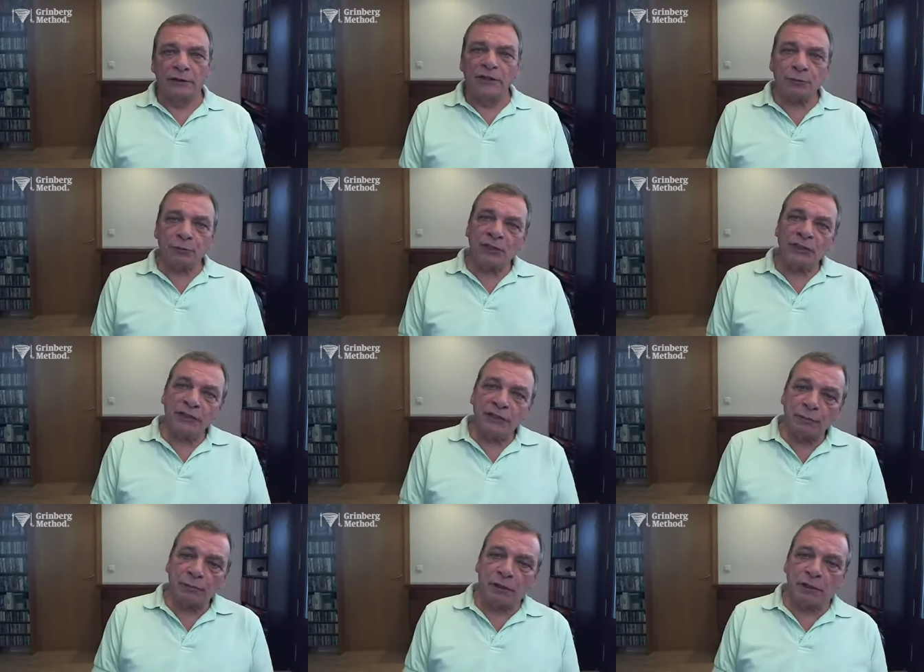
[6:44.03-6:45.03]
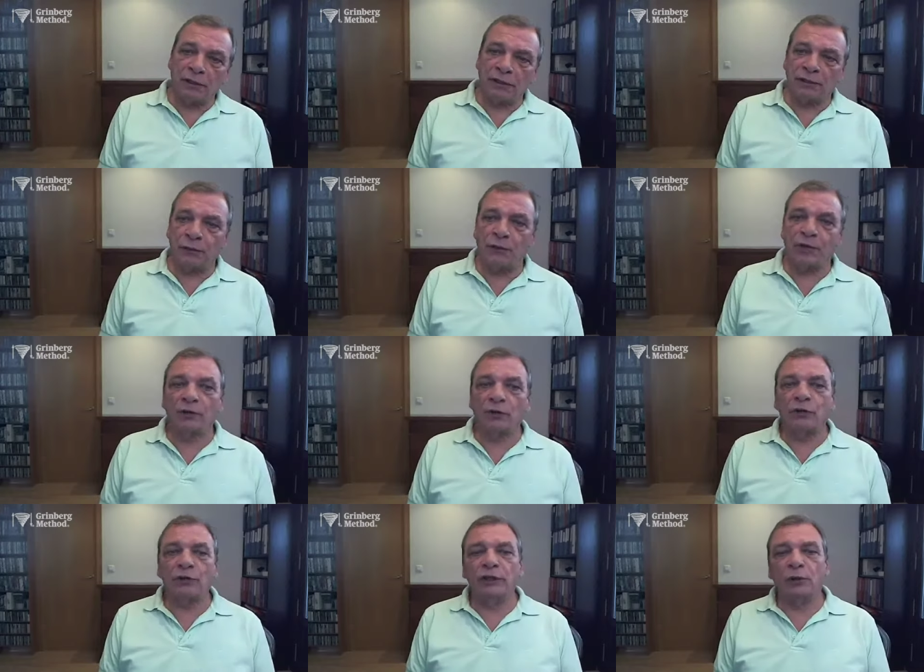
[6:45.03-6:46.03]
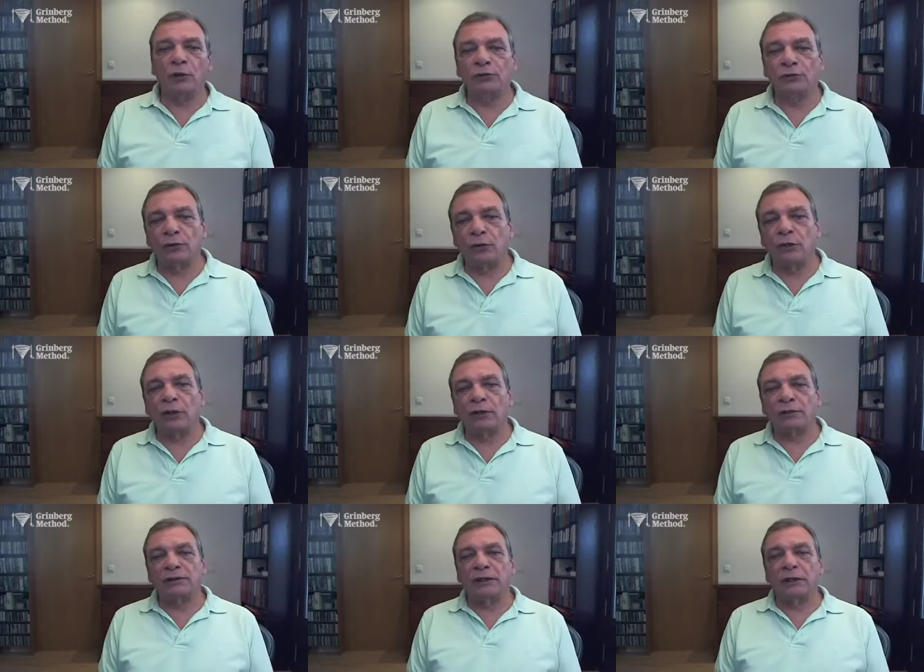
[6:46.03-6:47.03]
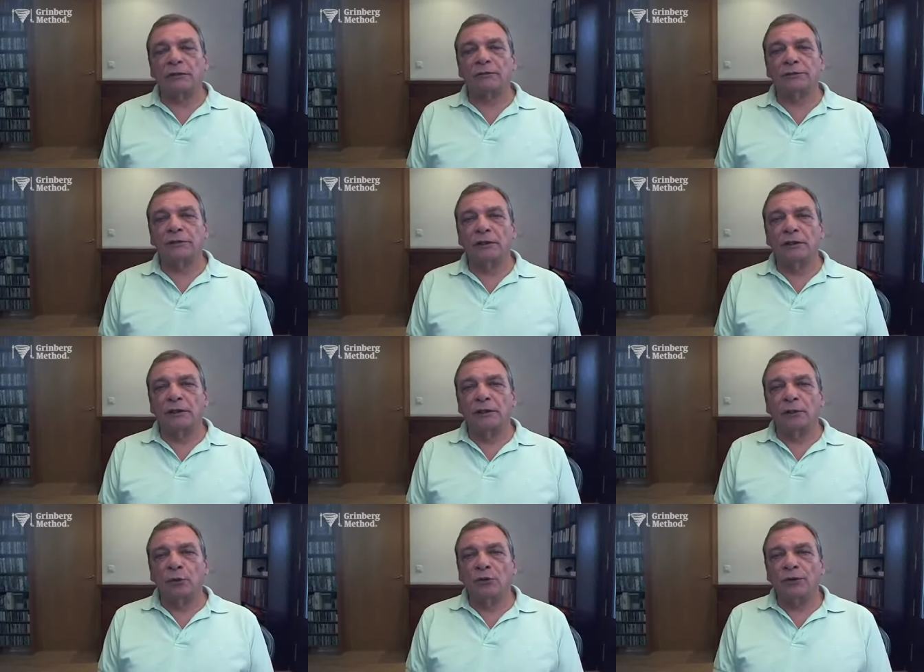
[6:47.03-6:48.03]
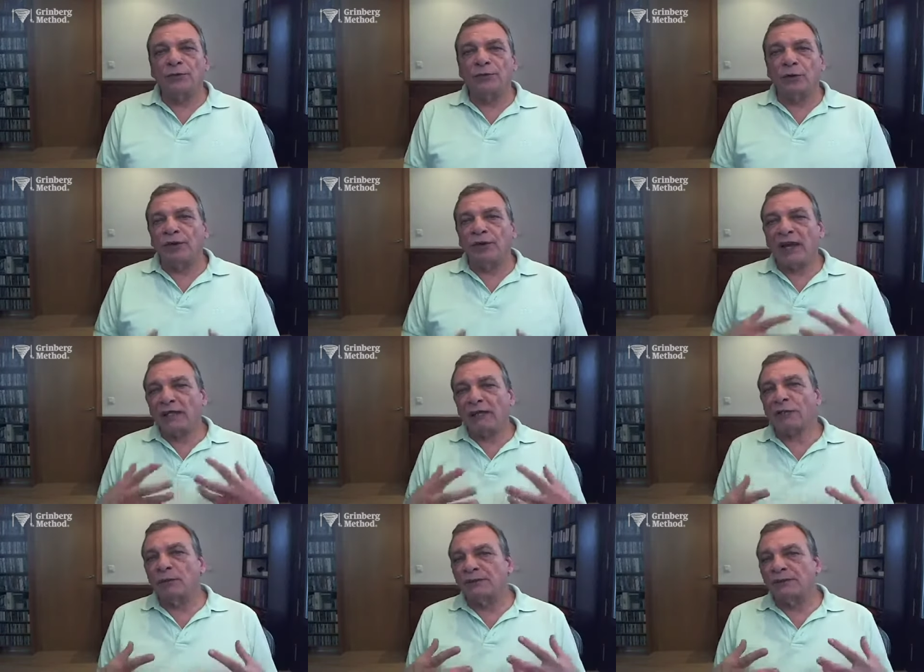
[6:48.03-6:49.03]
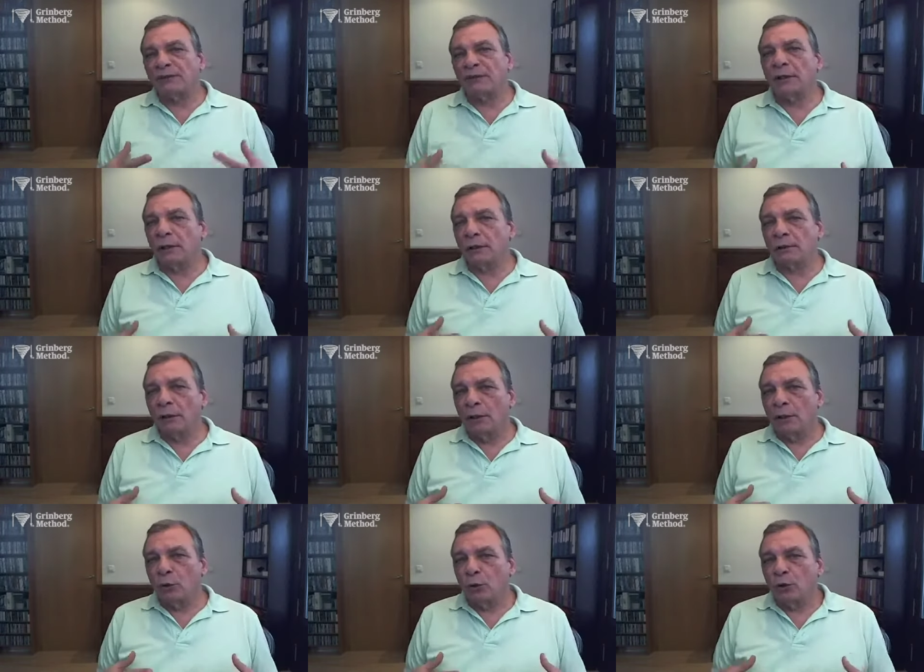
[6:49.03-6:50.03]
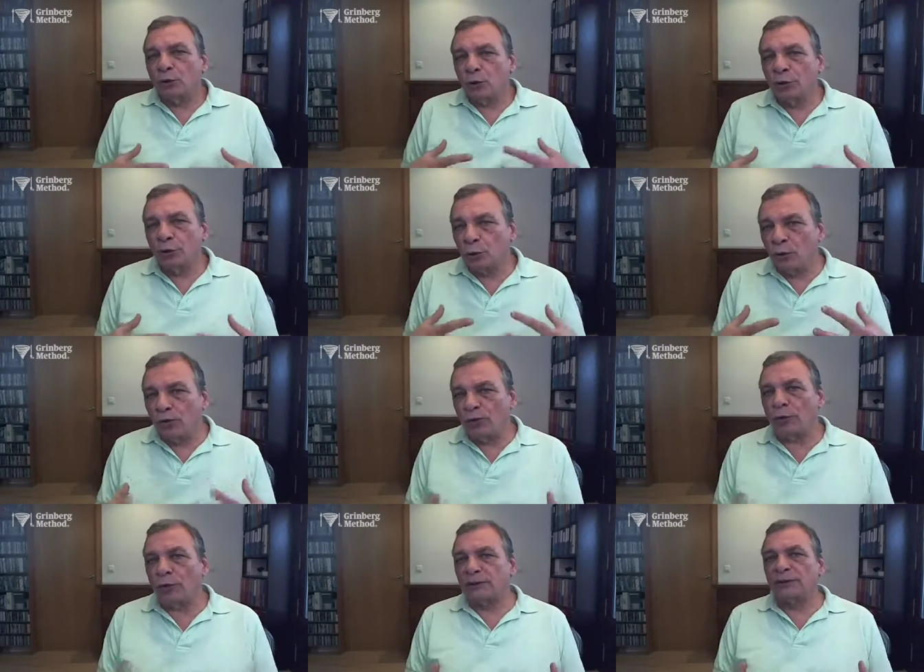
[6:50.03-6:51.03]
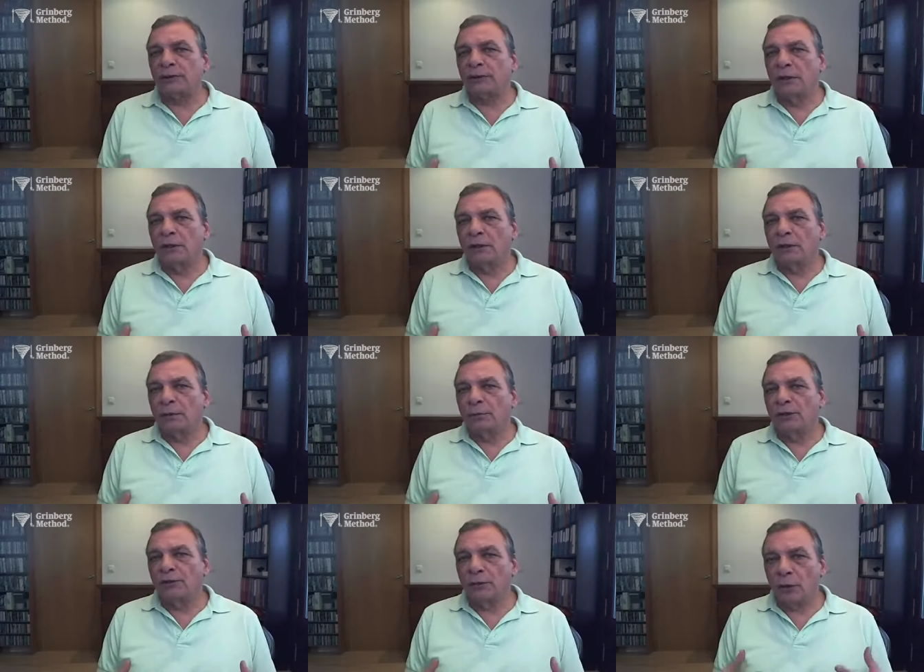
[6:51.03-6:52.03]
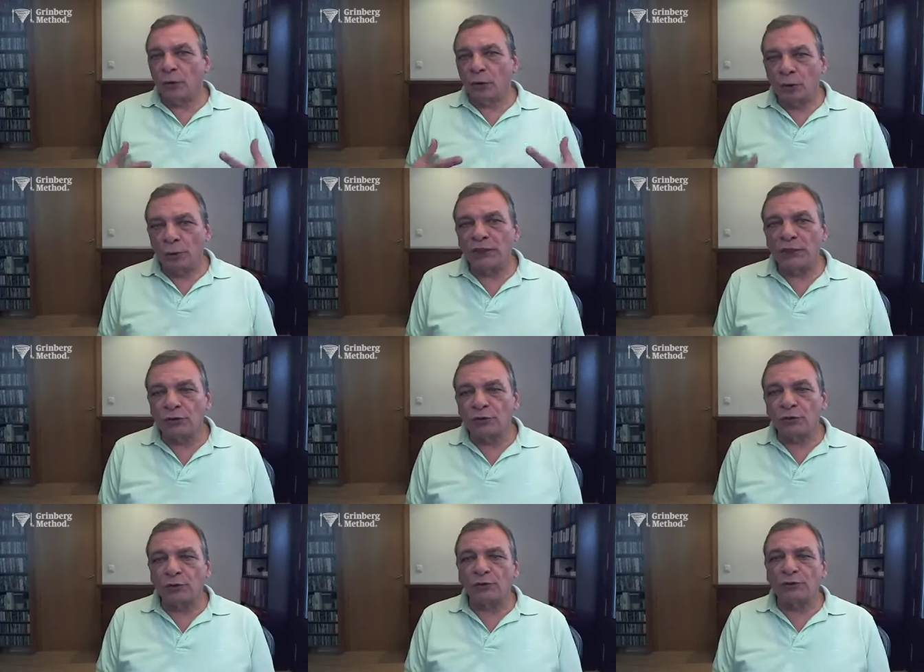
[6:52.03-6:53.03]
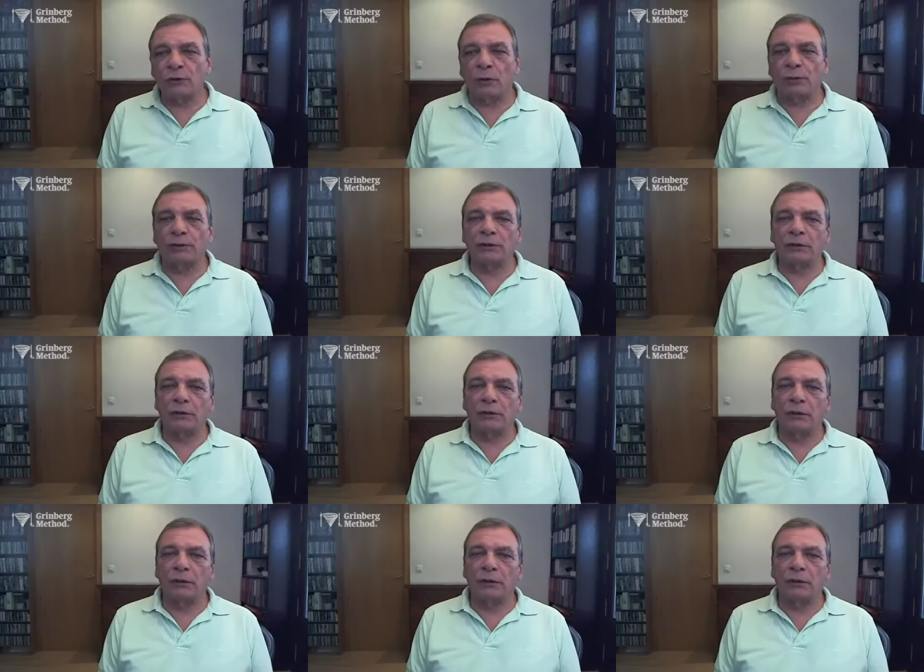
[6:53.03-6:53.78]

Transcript: This principle that we can only control ourselves, we for that must learn what we do first before we manage to stop it.